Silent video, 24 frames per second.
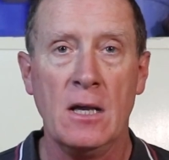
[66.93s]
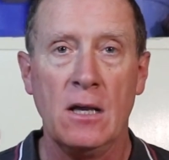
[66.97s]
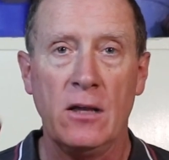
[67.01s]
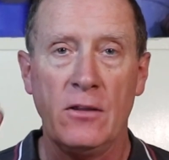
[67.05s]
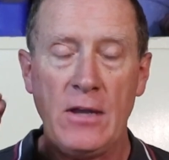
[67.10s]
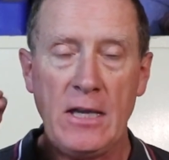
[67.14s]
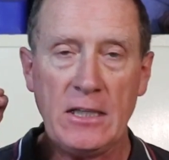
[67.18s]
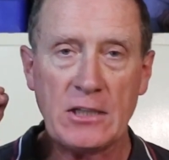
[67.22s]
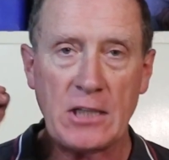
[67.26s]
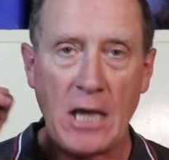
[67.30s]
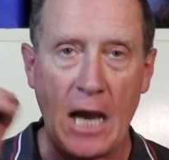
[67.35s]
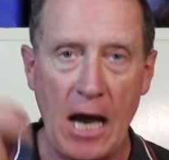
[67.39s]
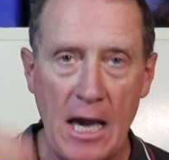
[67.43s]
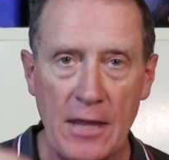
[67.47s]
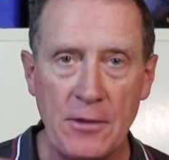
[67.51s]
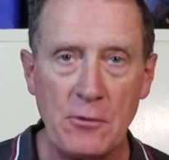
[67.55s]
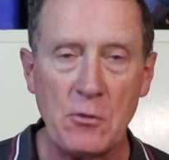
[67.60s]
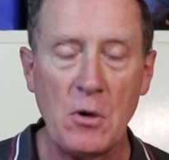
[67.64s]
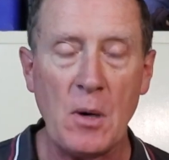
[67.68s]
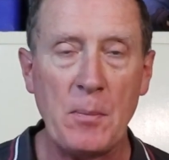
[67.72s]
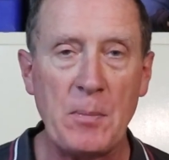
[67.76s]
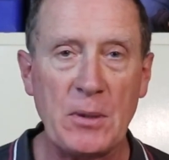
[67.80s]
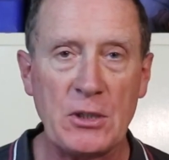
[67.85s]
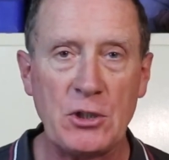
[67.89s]
There's
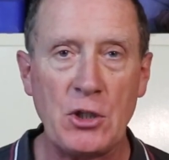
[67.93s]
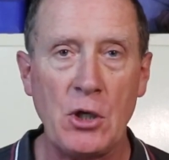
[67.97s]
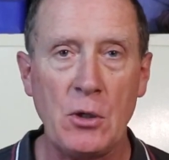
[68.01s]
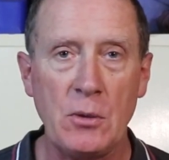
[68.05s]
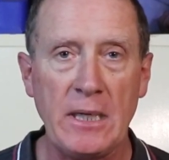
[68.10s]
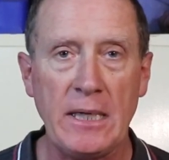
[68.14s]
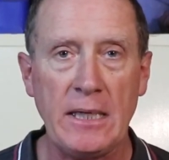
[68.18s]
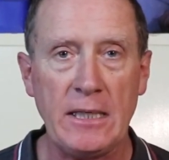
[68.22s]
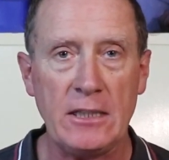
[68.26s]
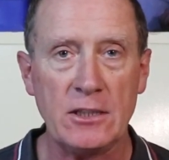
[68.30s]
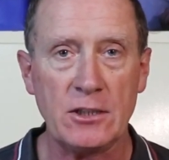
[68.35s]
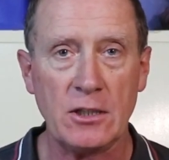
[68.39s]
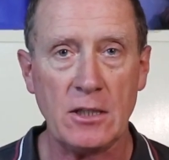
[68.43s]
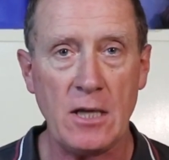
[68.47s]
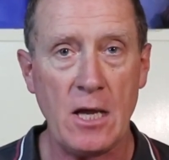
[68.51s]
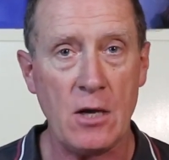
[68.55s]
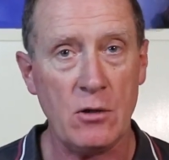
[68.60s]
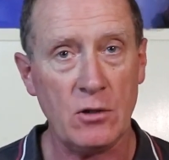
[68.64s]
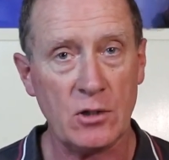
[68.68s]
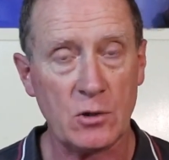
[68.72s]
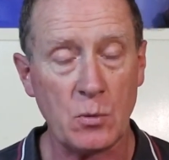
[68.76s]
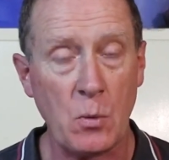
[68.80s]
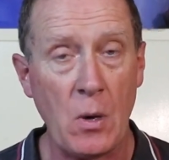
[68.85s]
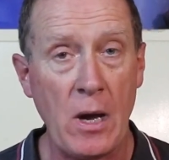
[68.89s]
other opportunities
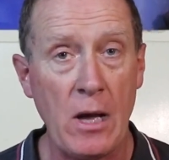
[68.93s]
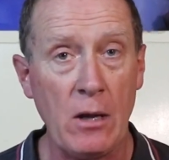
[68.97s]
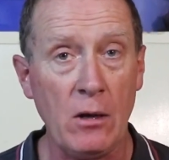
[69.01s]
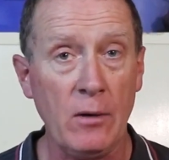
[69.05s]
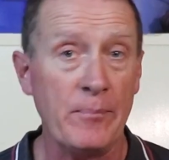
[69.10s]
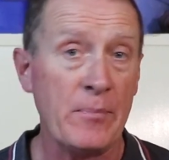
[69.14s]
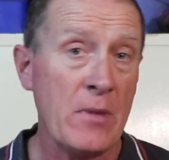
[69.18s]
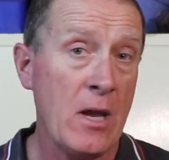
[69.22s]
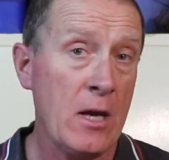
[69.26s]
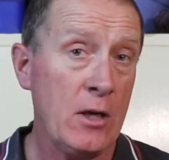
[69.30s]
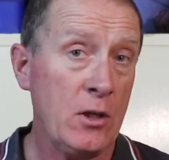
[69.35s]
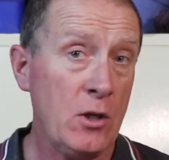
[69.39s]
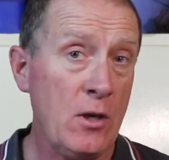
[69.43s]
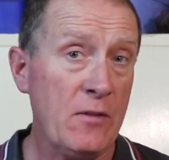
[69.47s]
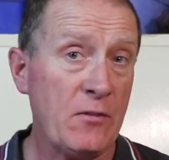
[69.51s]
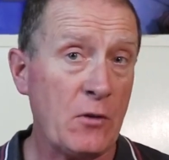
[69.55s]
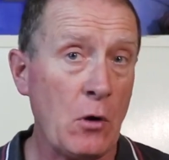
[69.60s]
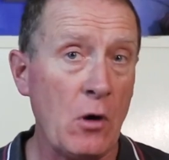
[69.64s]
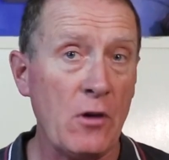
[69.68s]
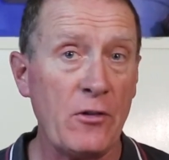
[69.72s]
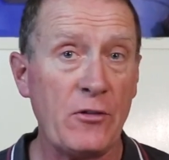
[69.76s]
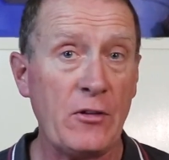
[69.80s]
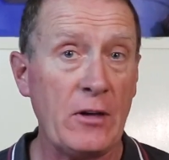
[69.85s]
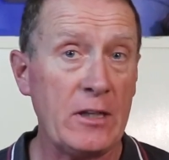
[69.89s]
there as well. You've
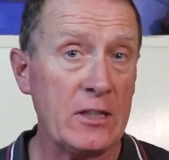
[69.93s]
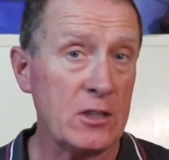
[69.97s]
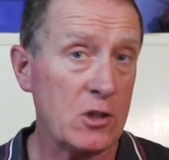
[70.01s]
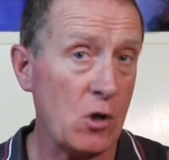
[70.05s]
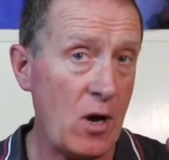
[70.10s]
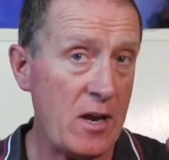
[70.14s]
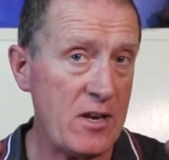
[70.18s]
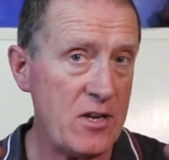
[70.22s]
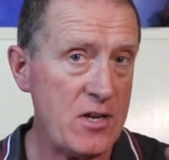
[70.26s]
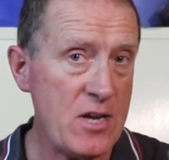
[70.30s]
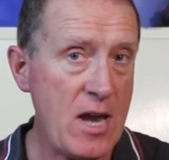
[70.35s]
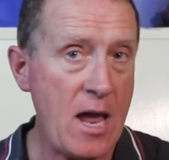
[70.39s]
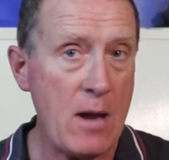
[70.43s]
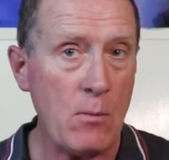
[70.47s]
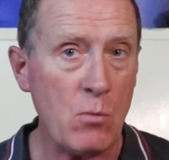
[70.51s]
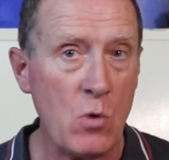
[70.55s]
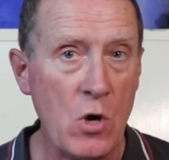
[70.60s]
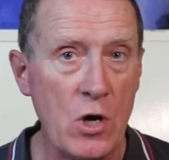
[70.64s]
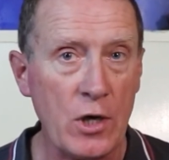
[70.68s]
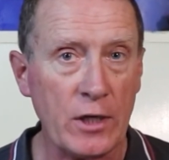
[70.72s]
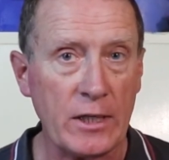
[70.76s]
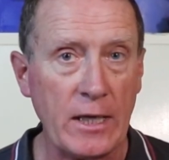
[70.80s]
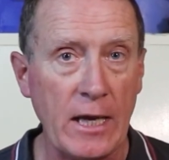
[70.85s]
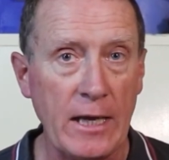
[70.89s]
got things like
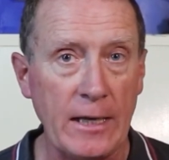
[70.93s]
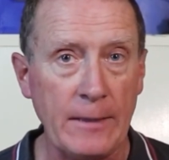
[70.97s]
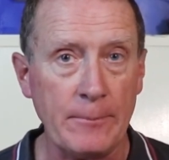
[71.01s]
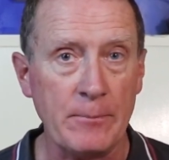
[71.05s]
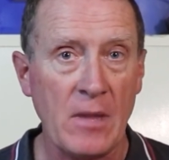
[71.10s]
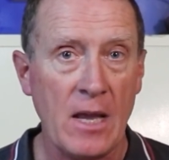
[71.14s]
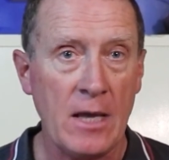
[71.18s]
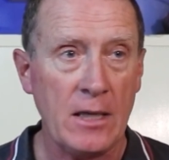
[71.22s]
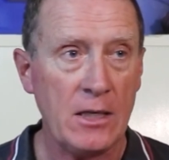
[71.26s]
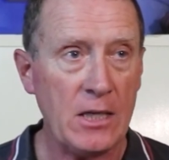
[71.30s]
networking.